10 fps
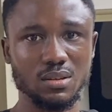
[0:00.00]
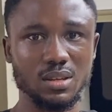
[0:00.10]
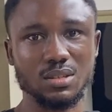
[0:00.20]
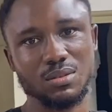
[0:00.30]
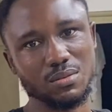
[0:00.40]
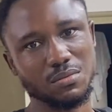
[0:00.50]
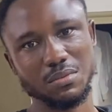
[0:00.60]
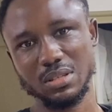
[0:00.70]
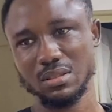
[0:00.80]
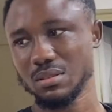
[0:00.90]
Okay, so
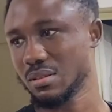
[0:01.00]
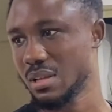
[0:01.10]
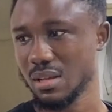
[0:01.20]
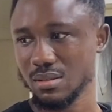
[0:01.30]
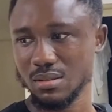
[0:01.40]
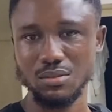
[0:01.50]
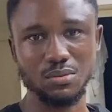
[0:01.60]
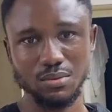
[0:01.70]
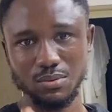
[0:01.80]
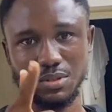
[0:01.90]
that's
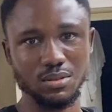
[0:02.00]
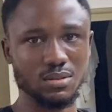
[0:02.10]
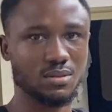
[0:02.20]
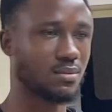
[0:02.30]
it. So